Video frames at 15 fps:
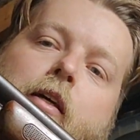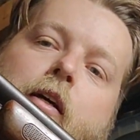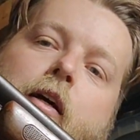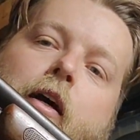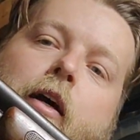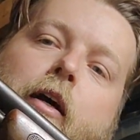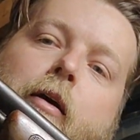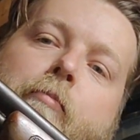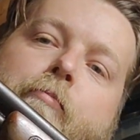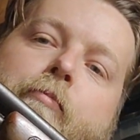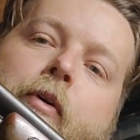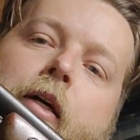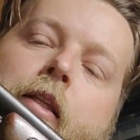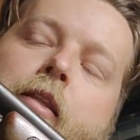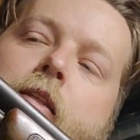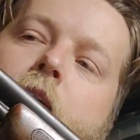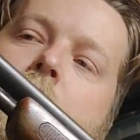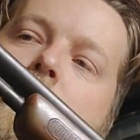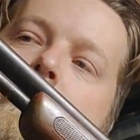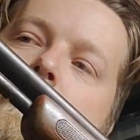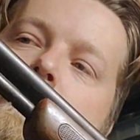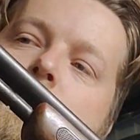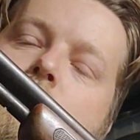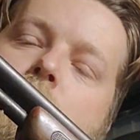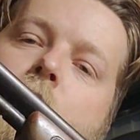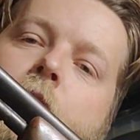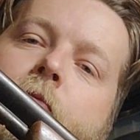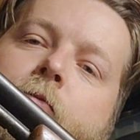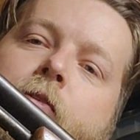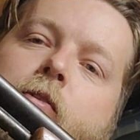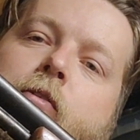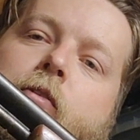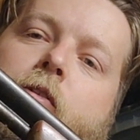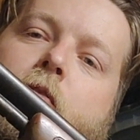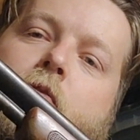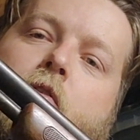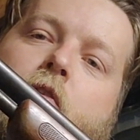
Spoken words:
But this rifle,